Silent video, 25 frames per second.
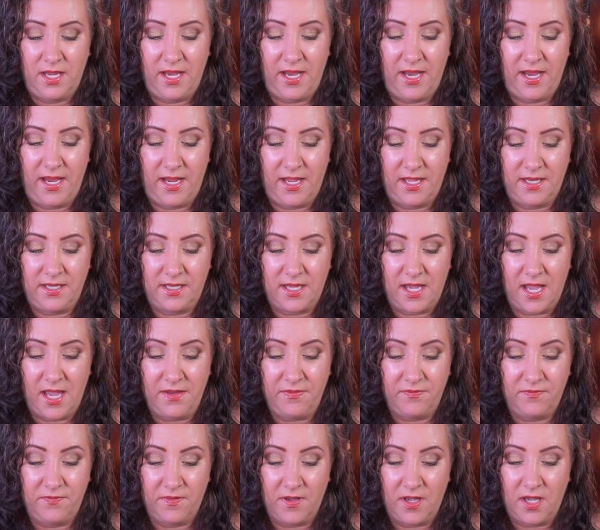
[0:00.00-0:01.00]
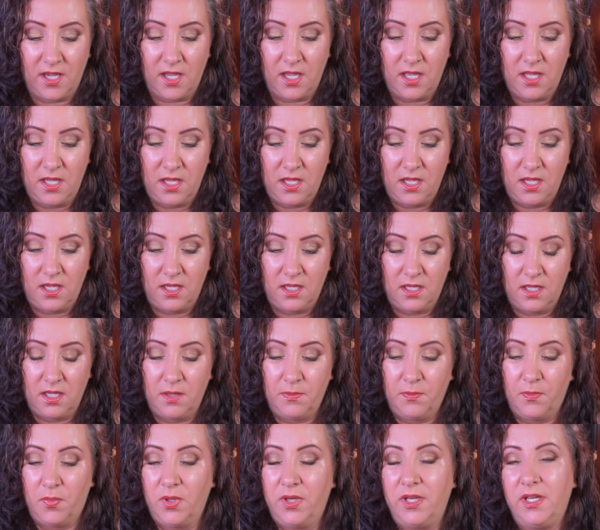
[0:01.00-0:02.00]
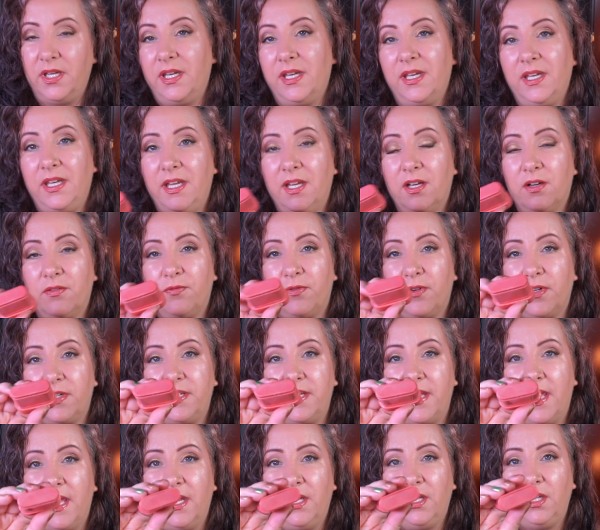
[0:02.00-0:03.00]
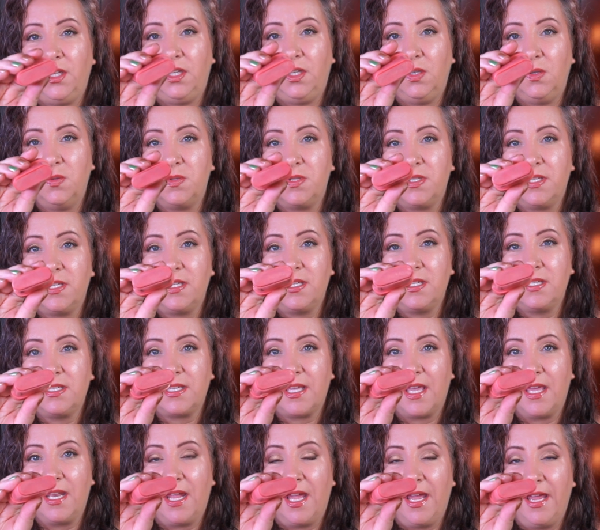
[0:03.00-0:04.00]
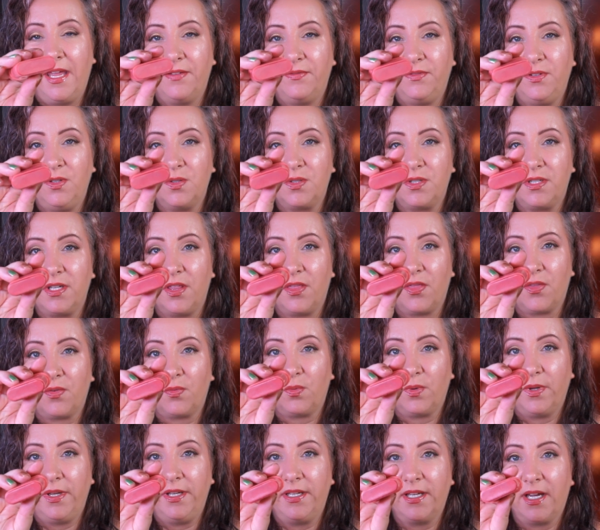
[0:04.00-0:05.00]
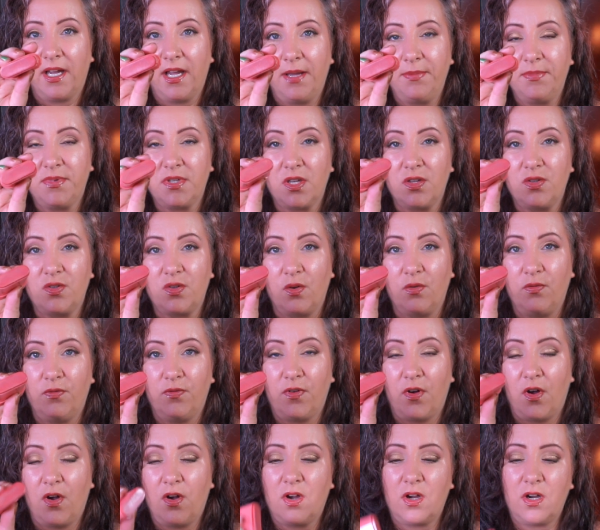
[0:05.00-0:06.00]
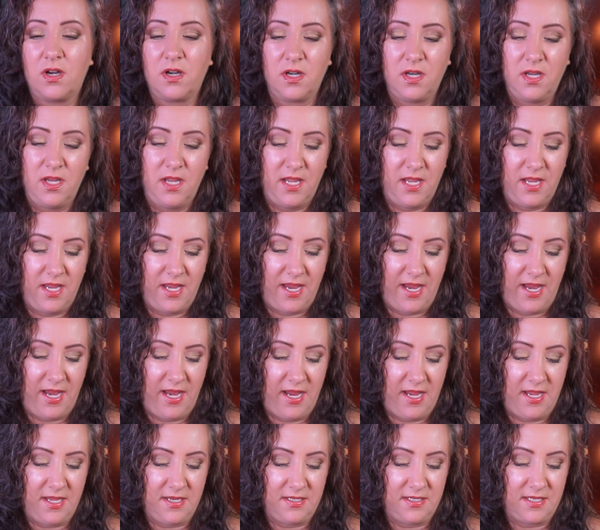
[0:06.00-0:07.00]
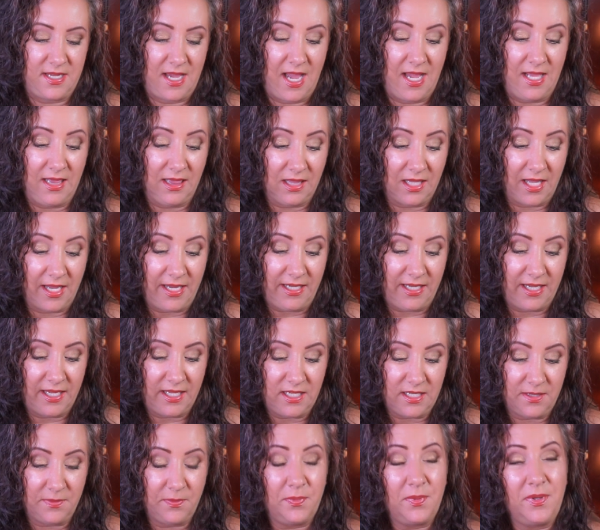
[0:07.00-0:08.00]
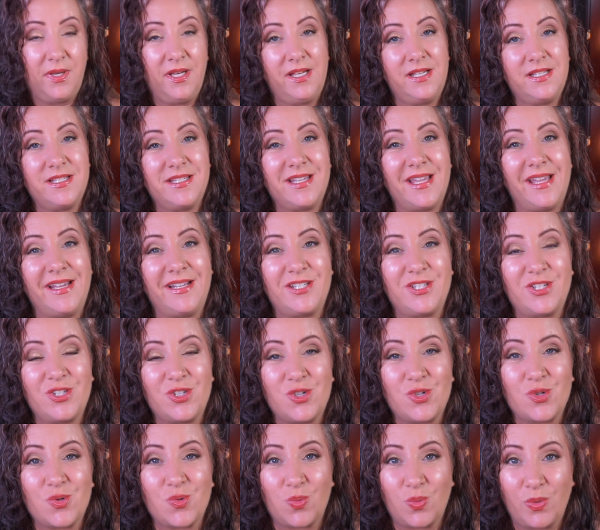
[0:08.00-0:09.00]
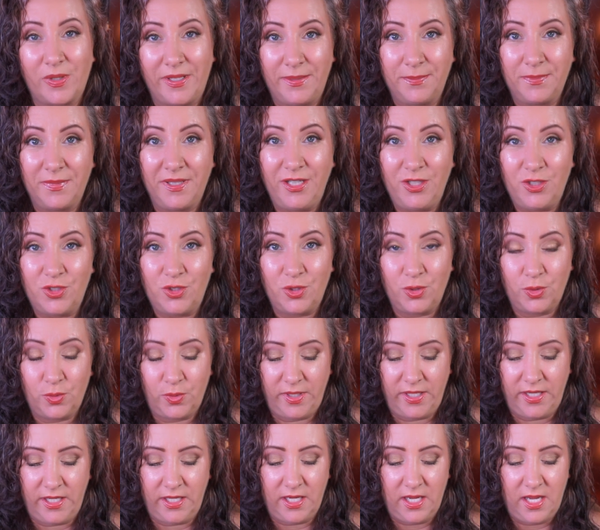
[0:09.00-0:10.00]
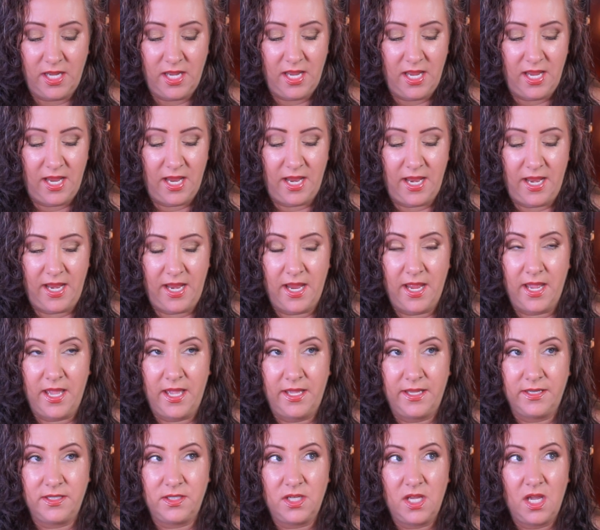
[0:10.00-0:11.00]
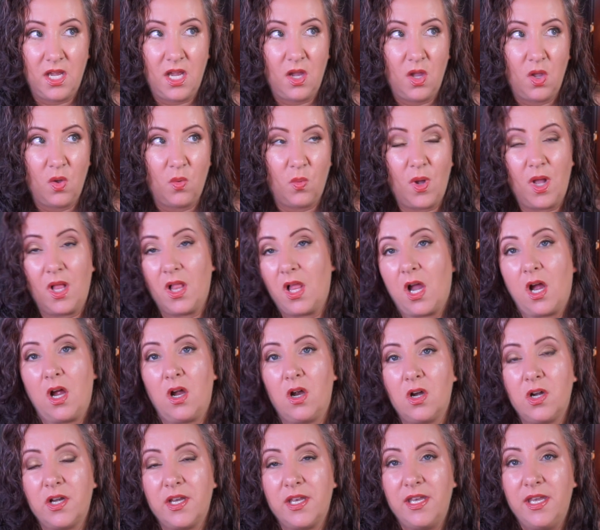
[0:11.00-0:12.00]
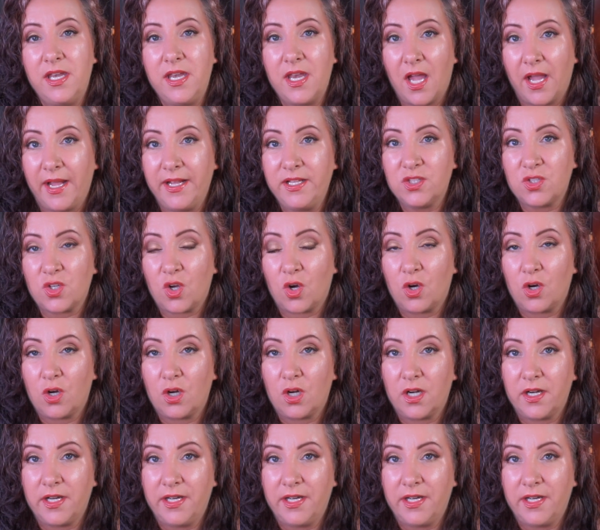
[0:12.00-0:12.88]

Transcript: and I've put it in here for ten uses, and I have used it three times so far, and I like it, but it is extremely dewy. And while our nights are